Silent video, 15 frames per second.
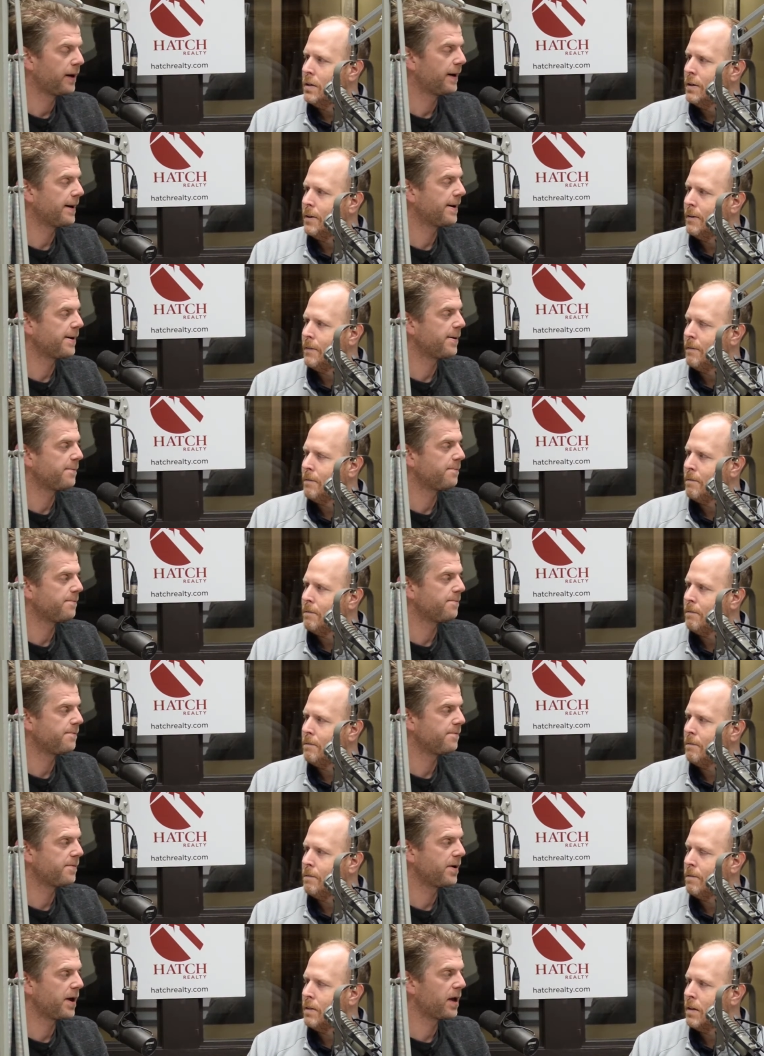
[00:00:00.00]

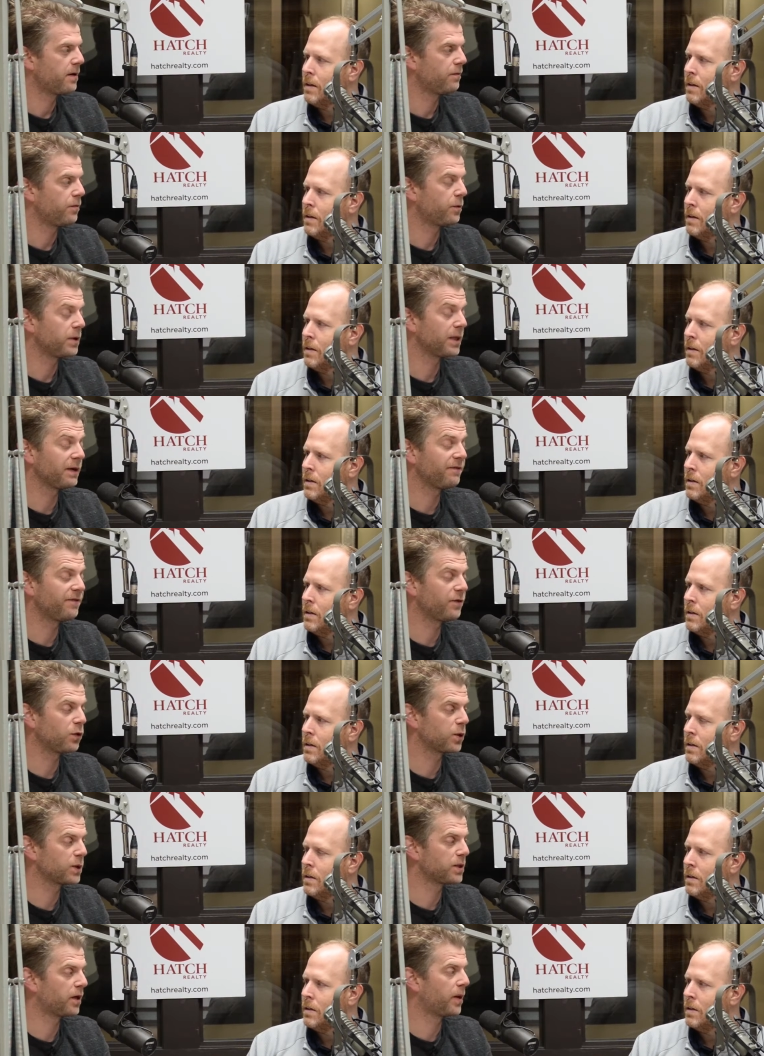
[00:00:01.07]
Speaker 1: and really
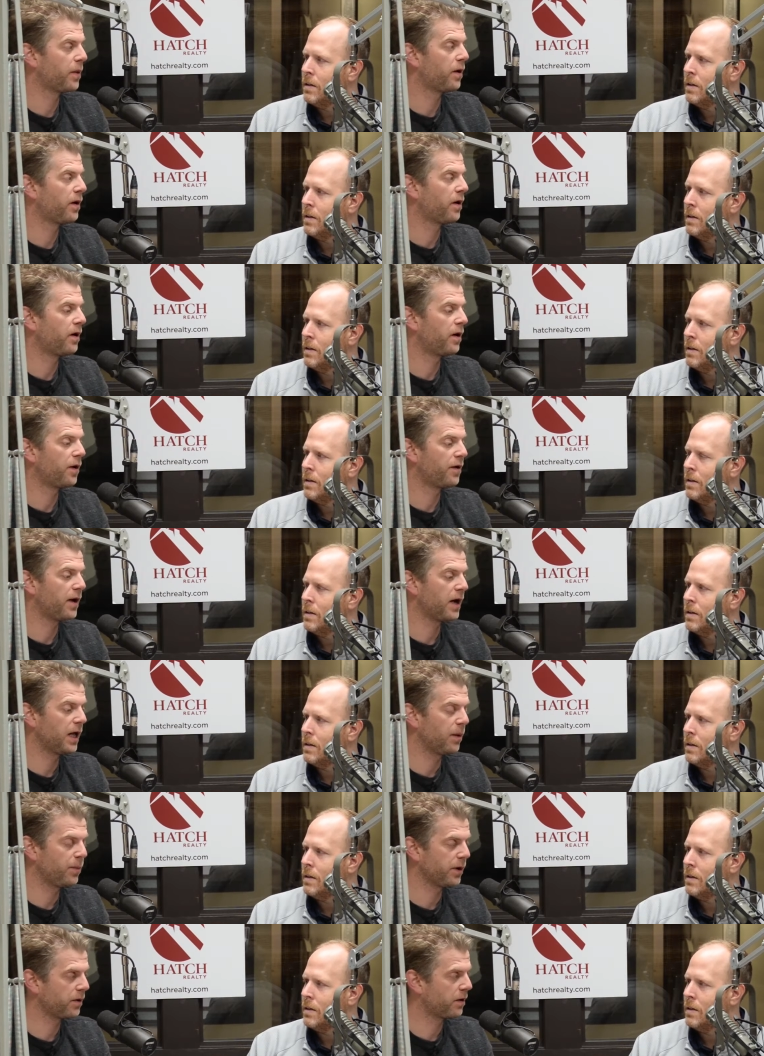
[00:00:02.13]
focus on
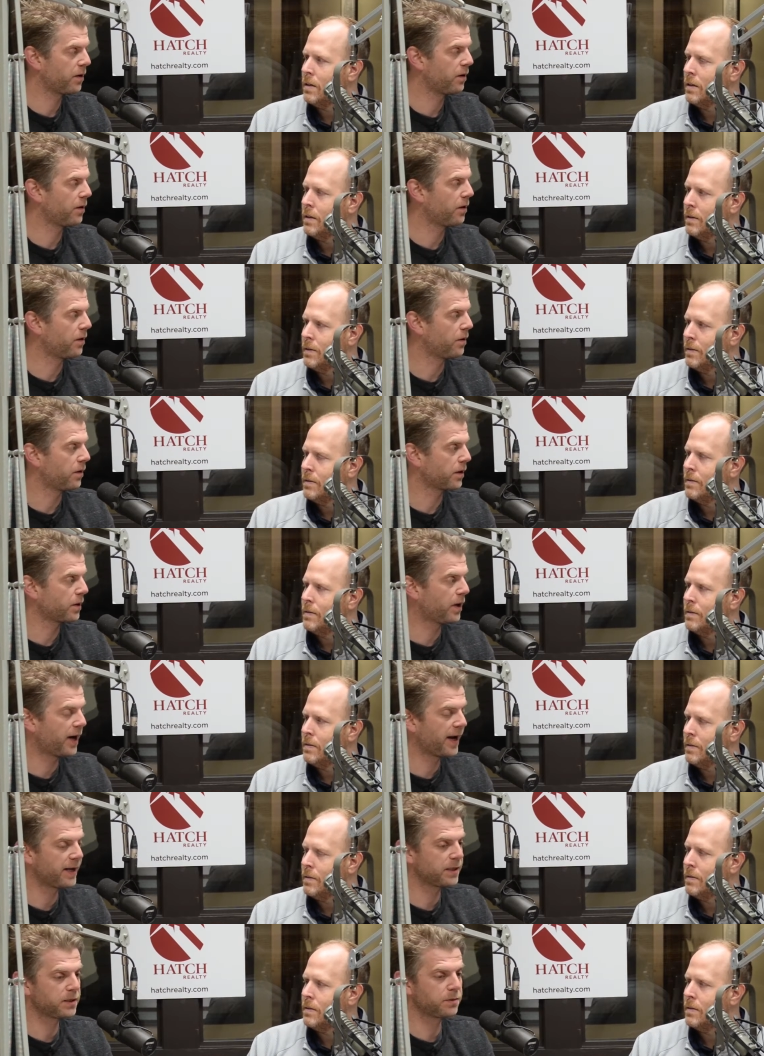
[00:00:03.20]
helping our
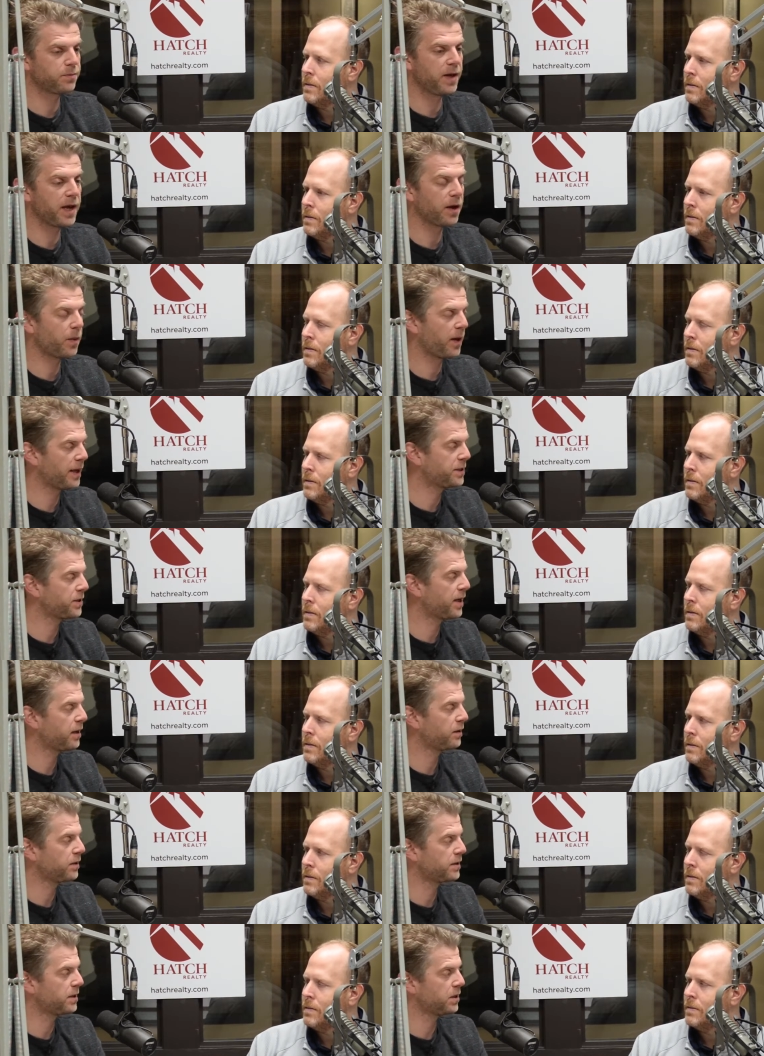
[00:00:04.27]
clients make an
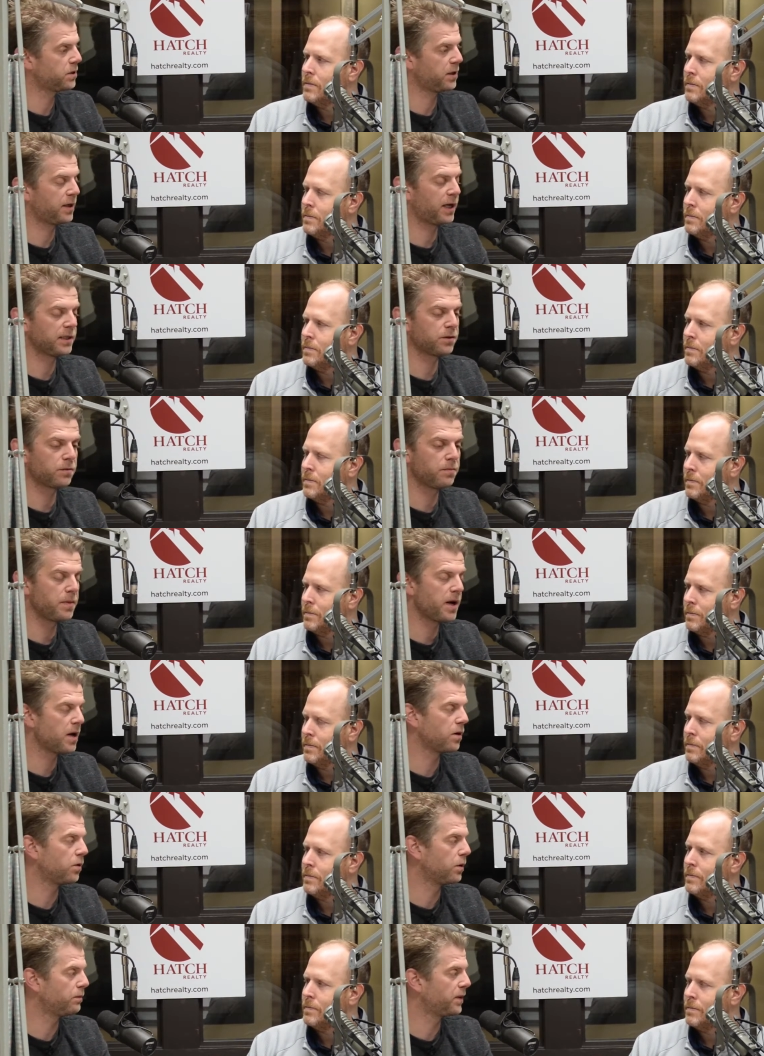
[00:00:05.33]
educated decision. That's our
Speaker 2: main
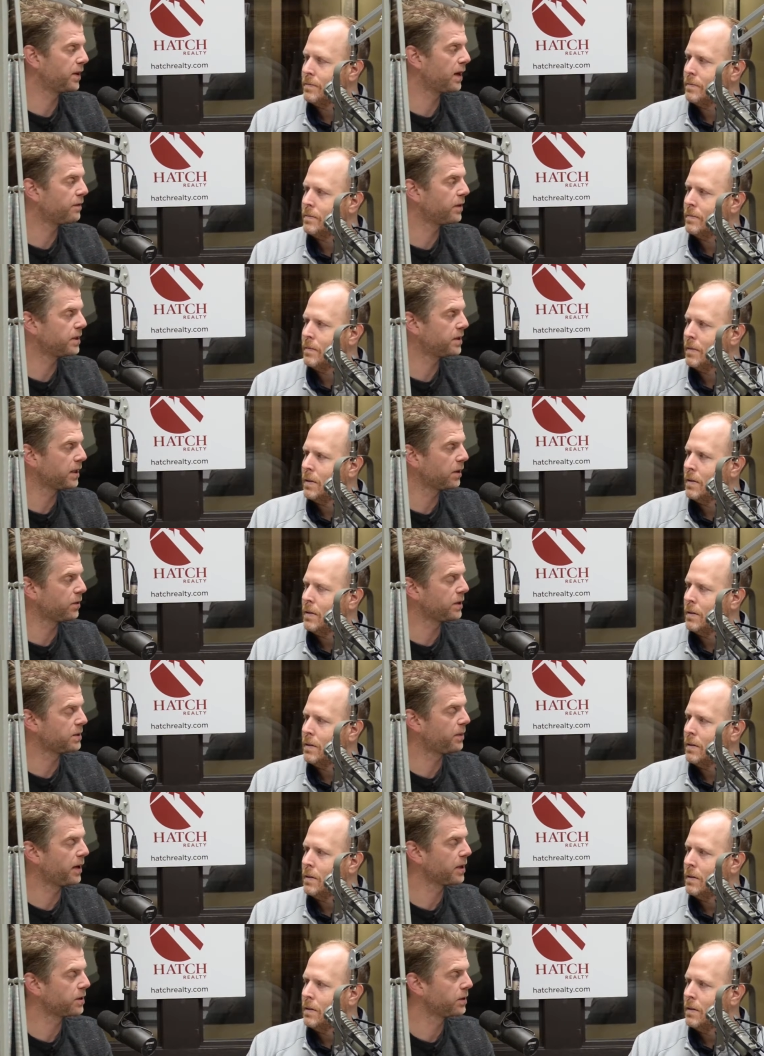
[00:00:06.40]
goal with every single
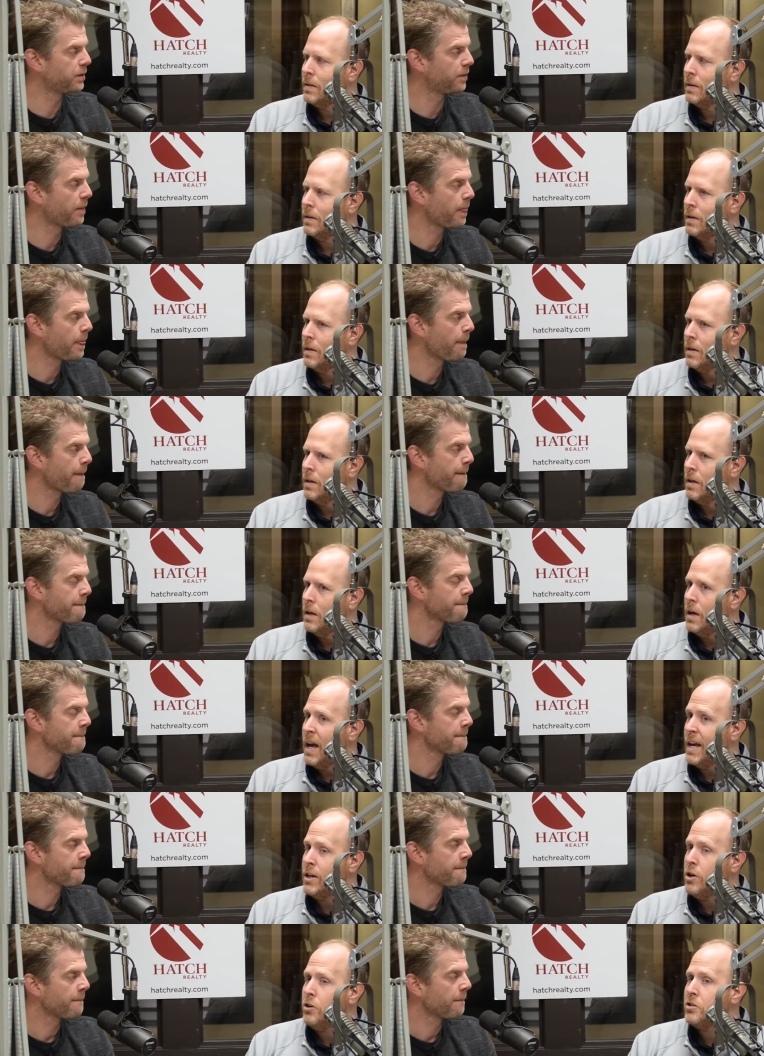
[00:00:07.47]
inspection.
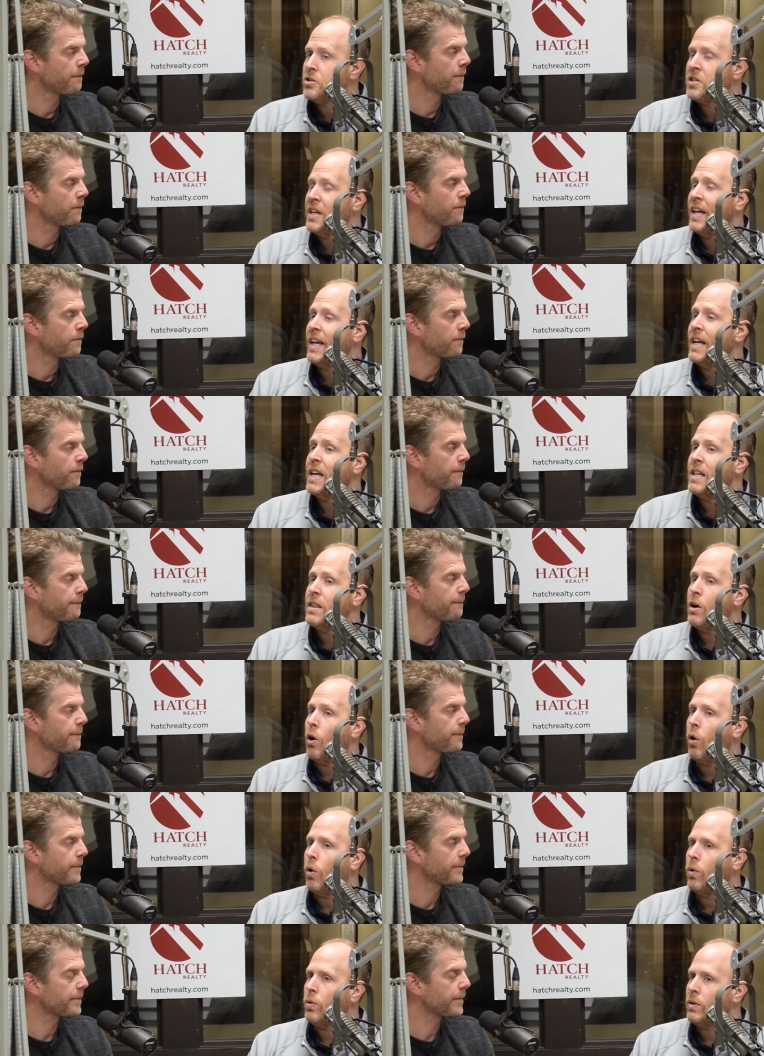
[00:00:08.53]
And you're seeing the
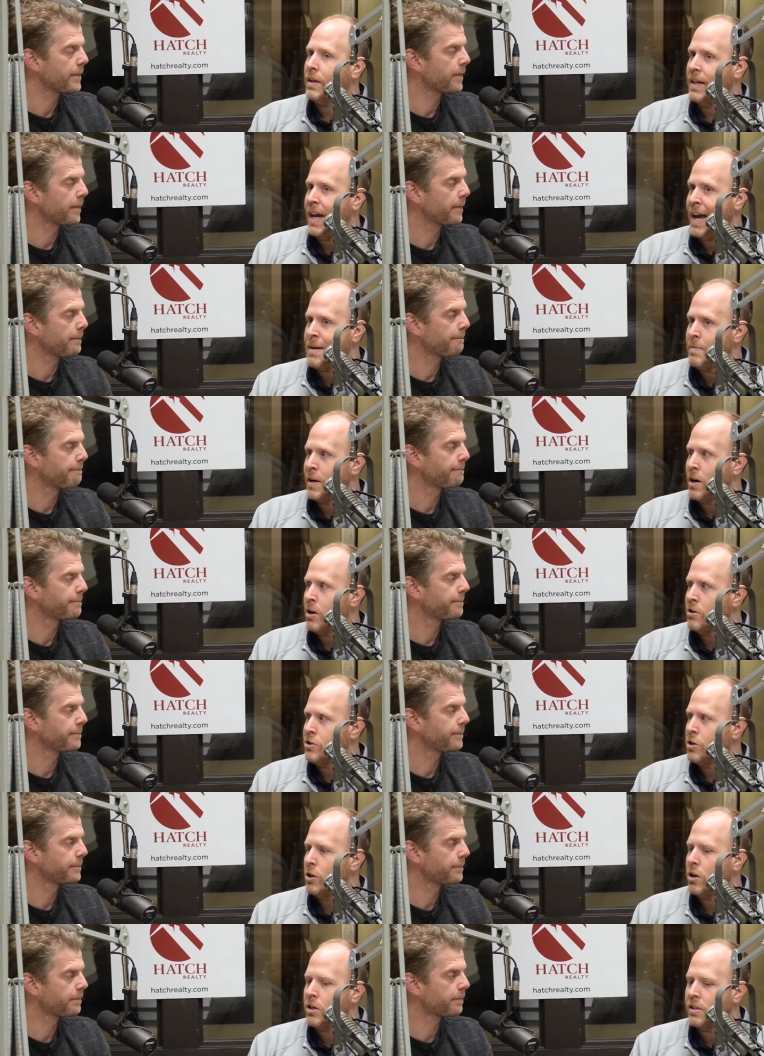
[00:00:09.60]
whole gamut, aren't
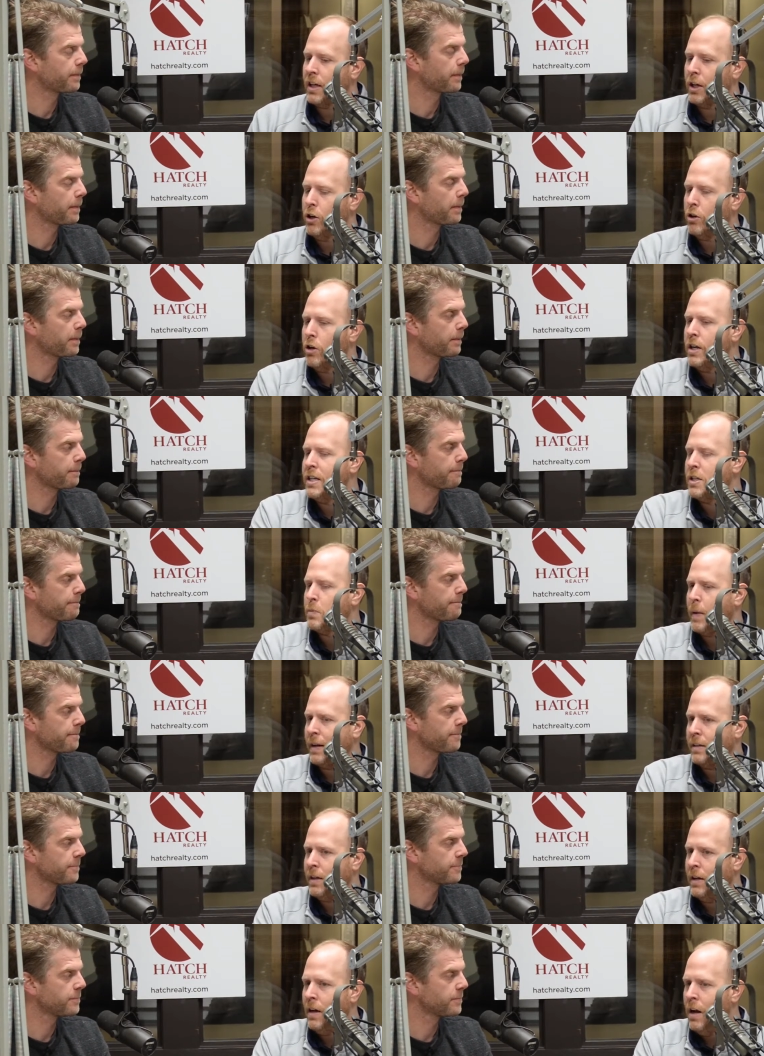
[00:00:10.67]
you, Lars? Like, you're
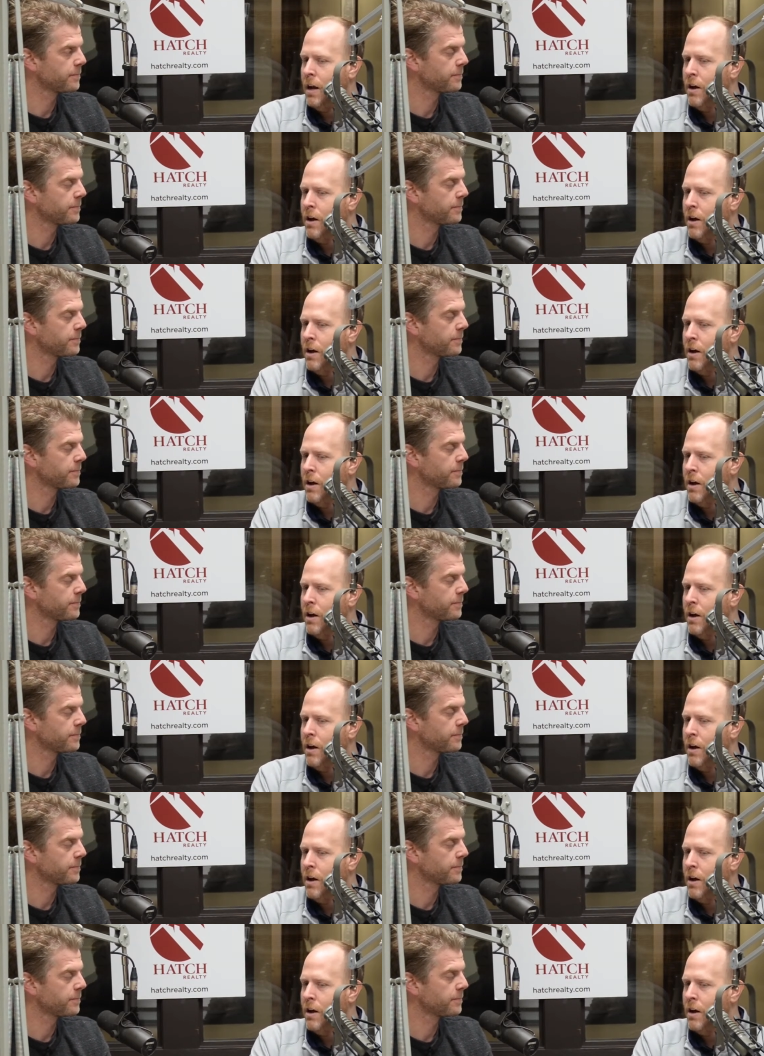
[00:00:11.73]
inspecting